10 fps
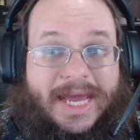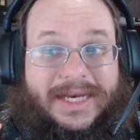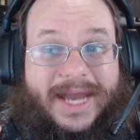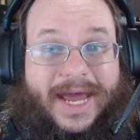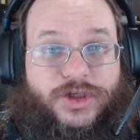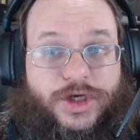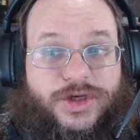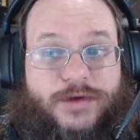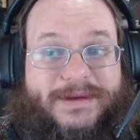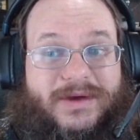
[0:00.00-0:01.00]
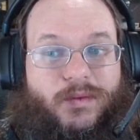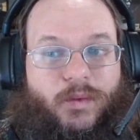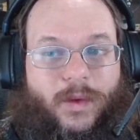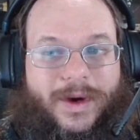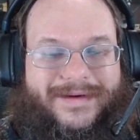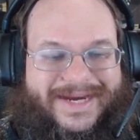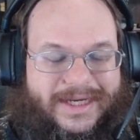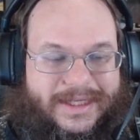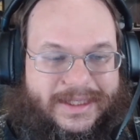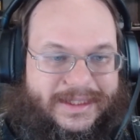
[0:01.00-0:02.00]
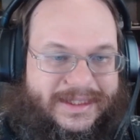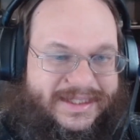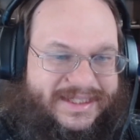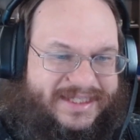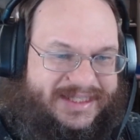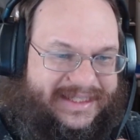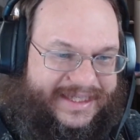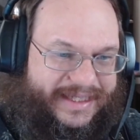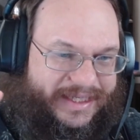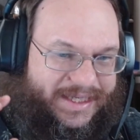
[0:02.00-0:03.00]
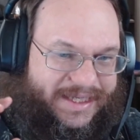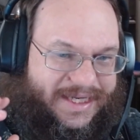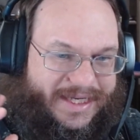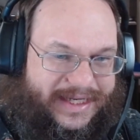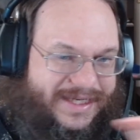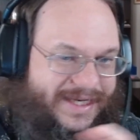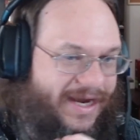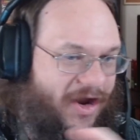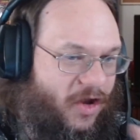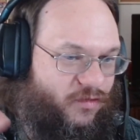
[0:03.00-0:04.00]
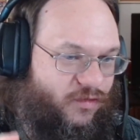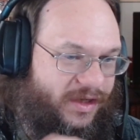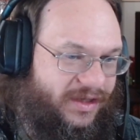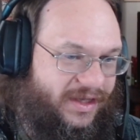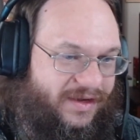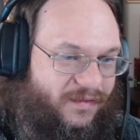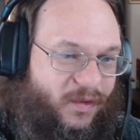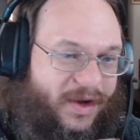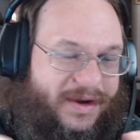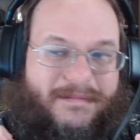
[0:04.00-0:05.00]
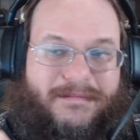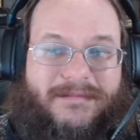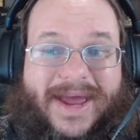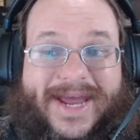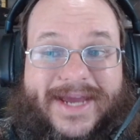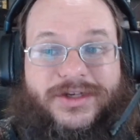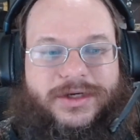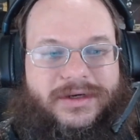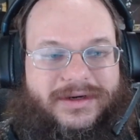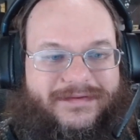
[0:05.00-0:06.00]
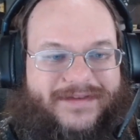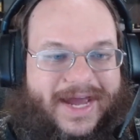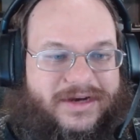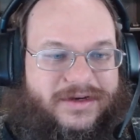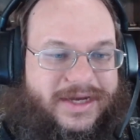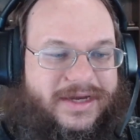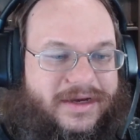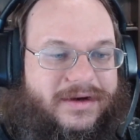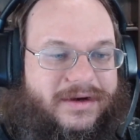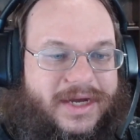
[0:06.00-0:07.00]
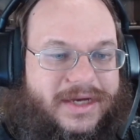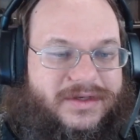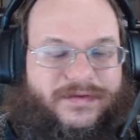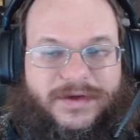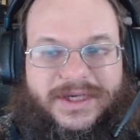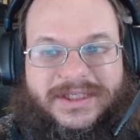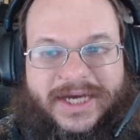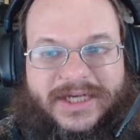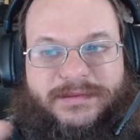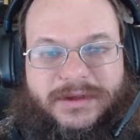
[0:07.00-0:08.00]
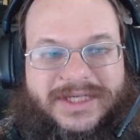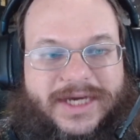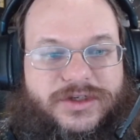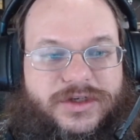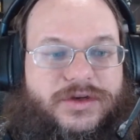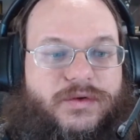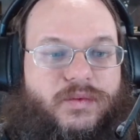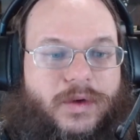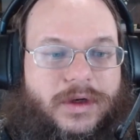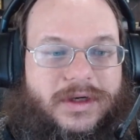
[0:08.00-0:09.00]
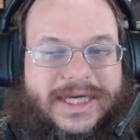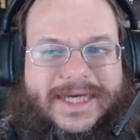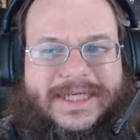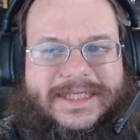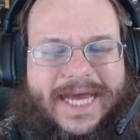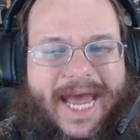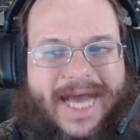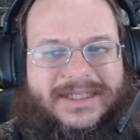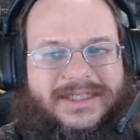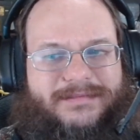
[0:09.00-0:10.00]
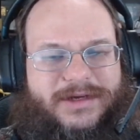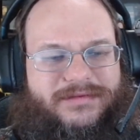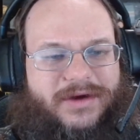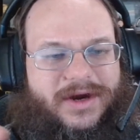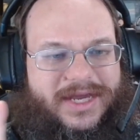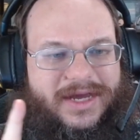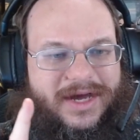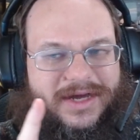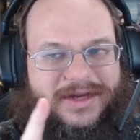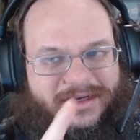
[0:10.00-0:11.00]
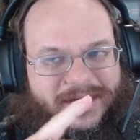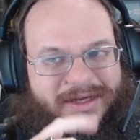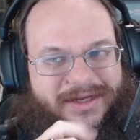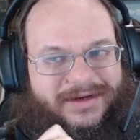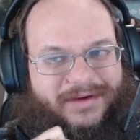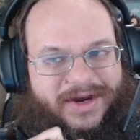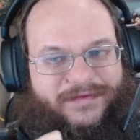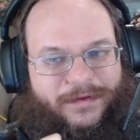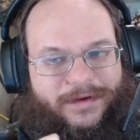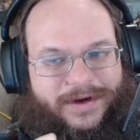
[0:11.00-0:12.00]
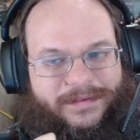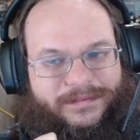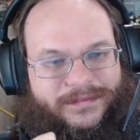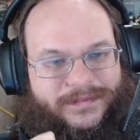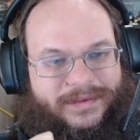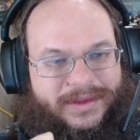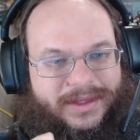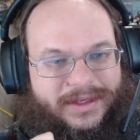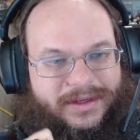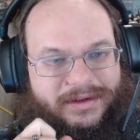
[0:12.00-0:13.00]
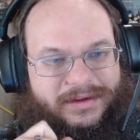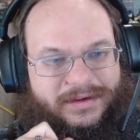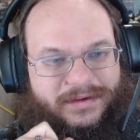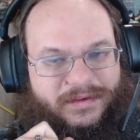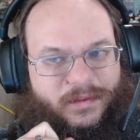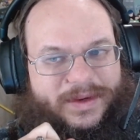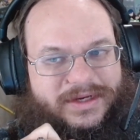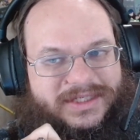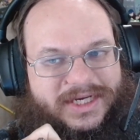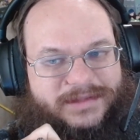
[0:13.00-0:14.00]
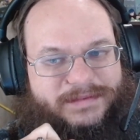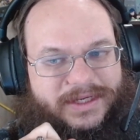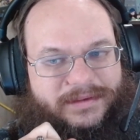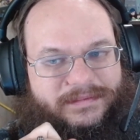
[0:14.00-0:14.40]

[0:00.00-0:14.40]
Now, should you be worried? Not really. One major factor here for this exploitation to work is it has to be running on, you ready for it? Windows XP.